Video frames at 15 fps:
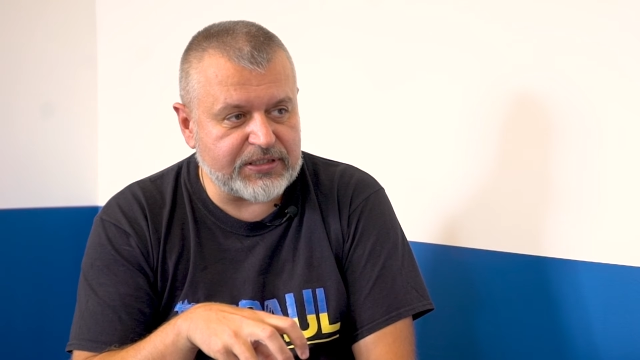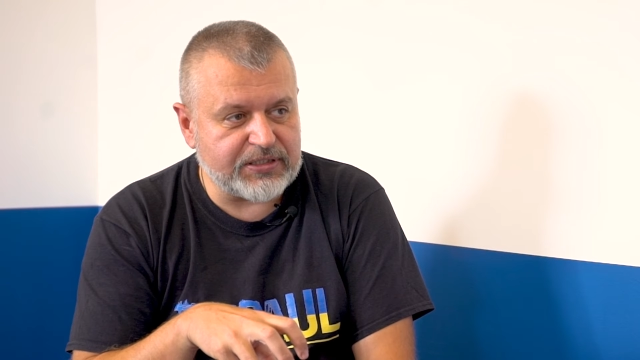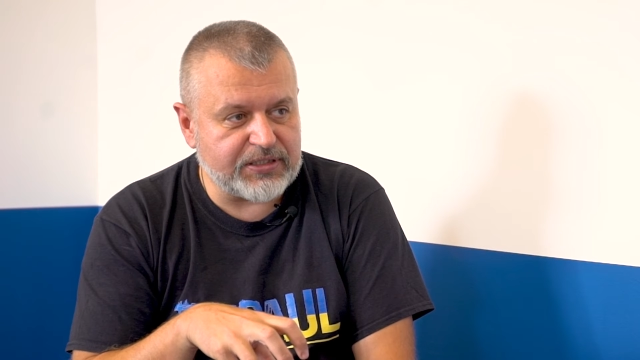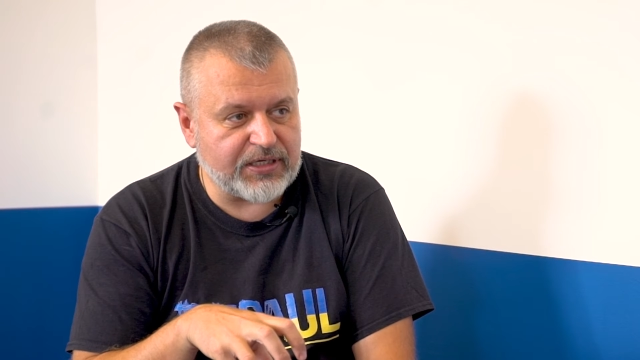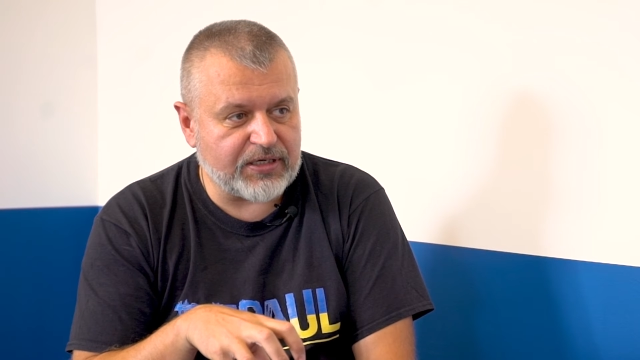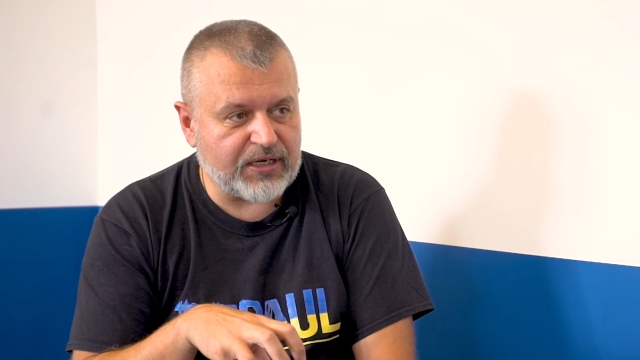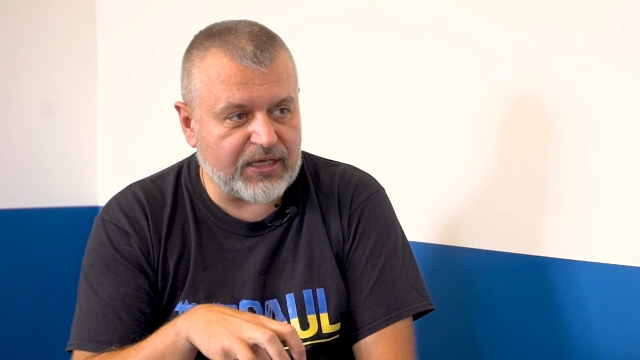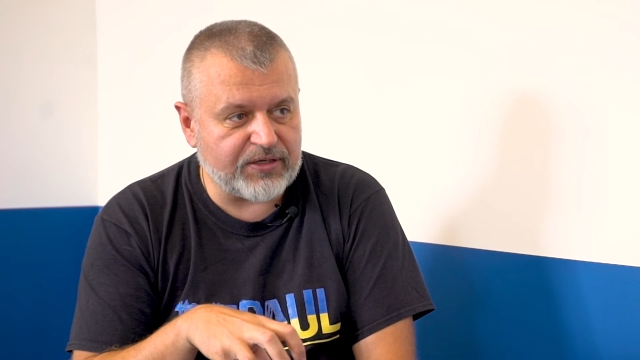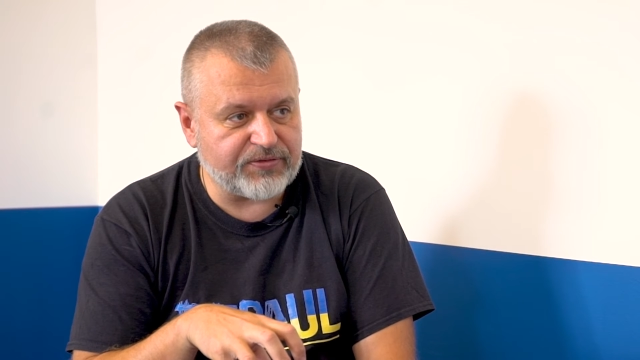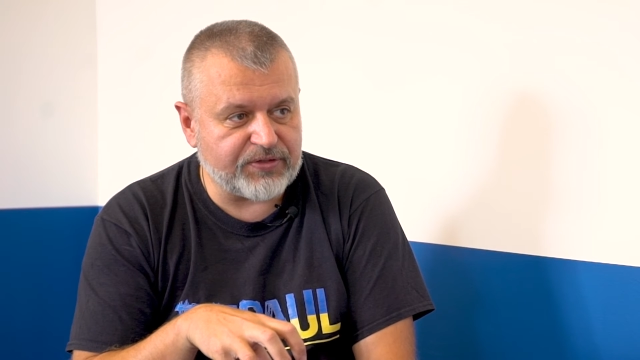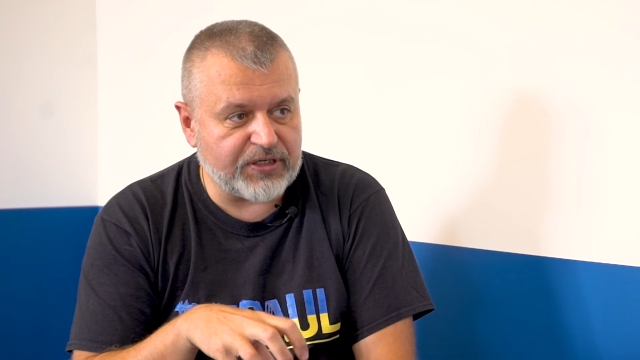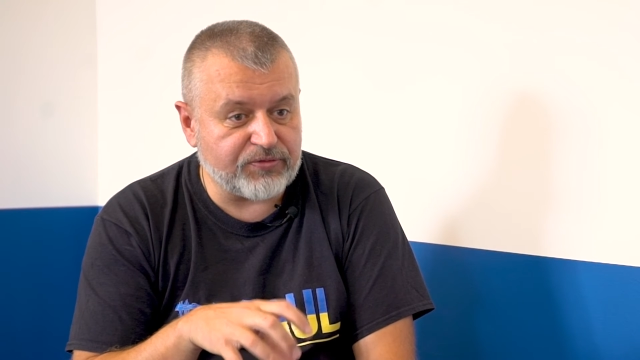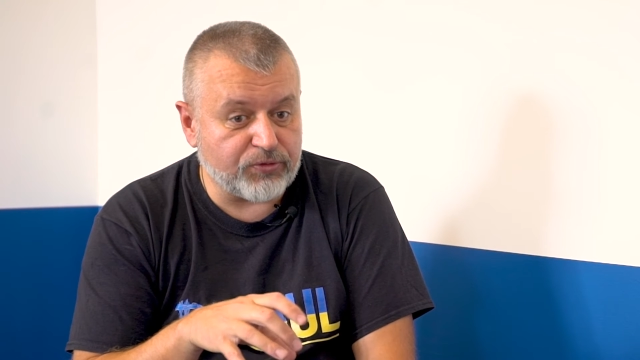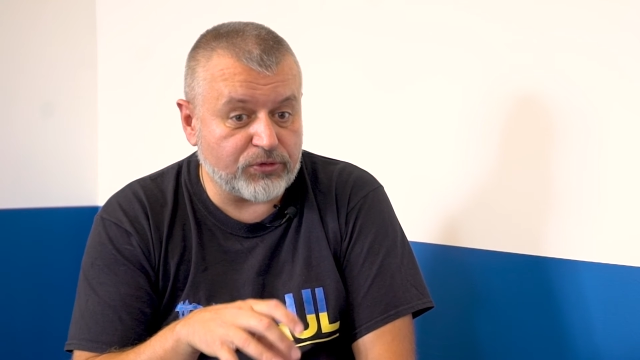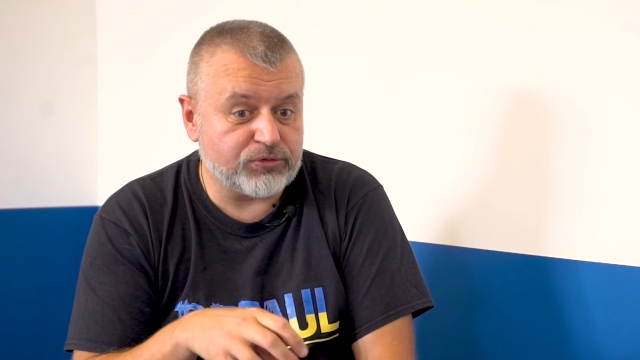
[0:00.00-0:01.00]
in their life
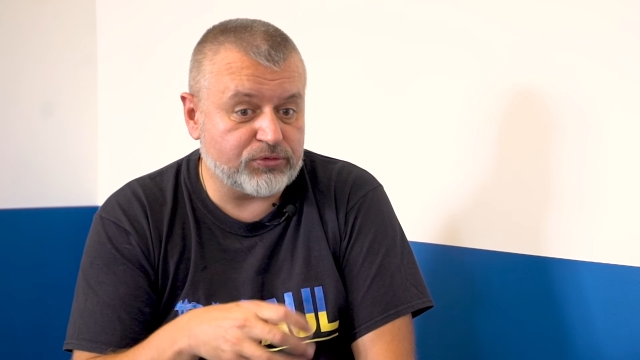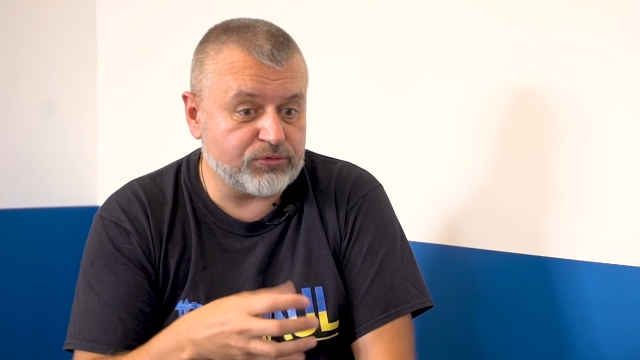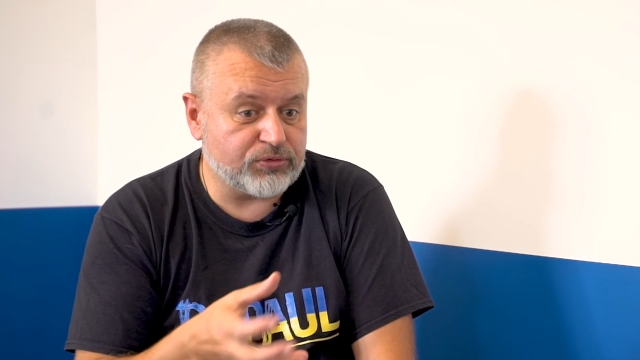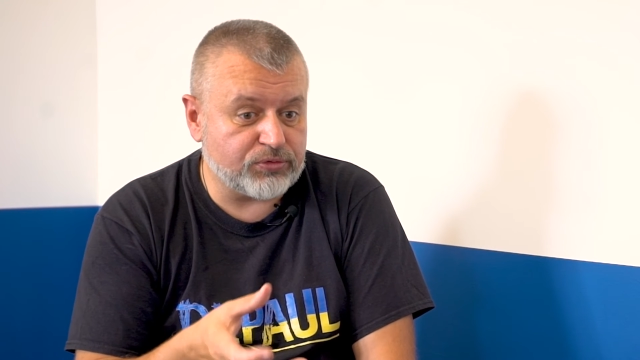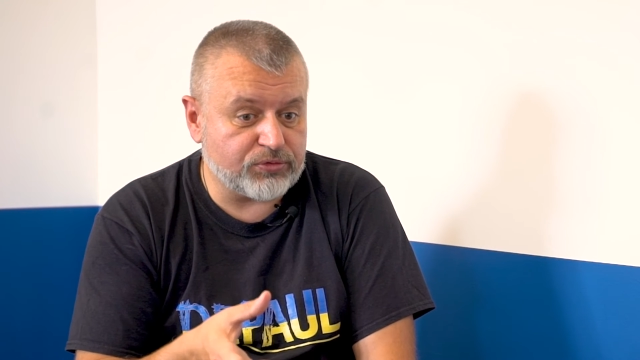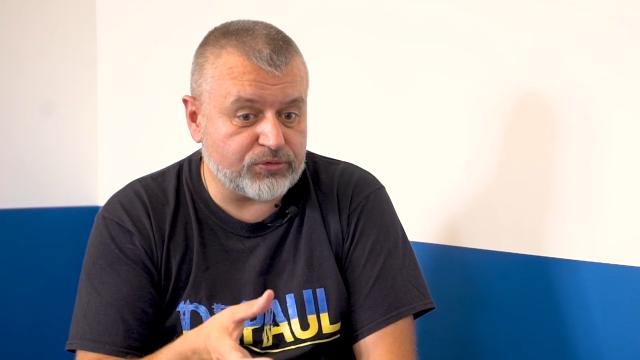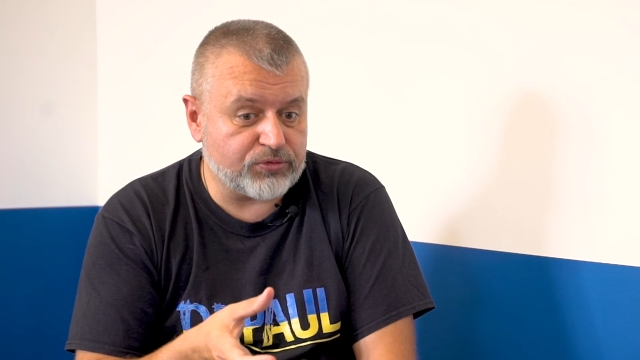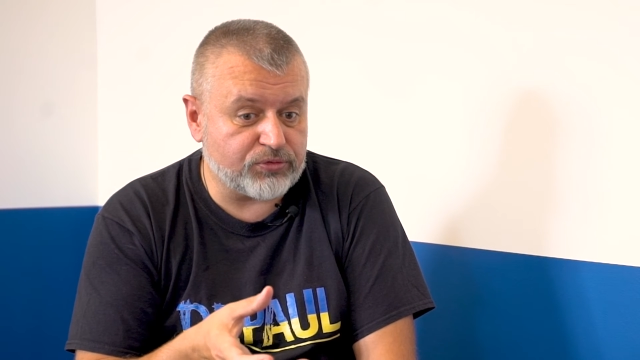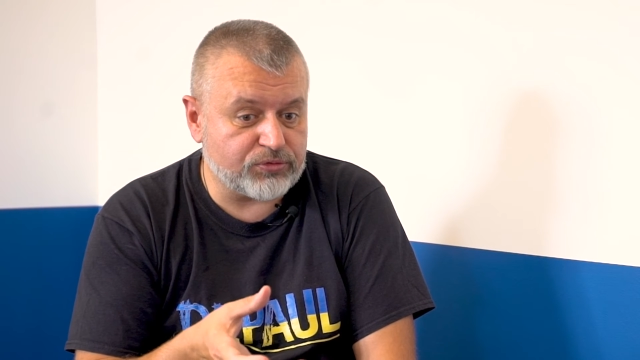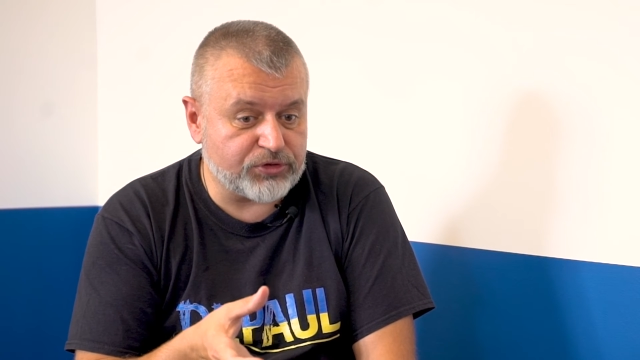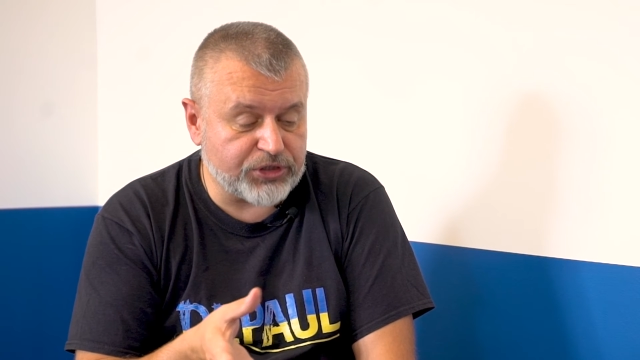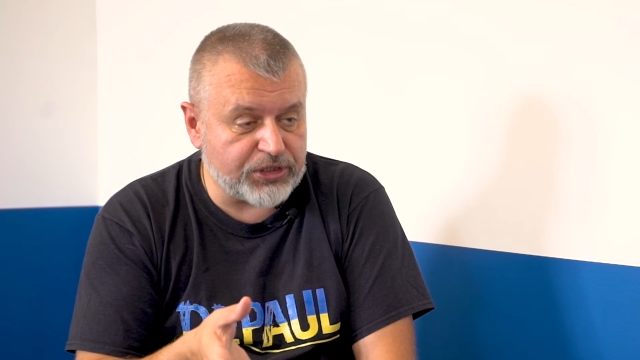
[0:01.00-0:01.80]
and want to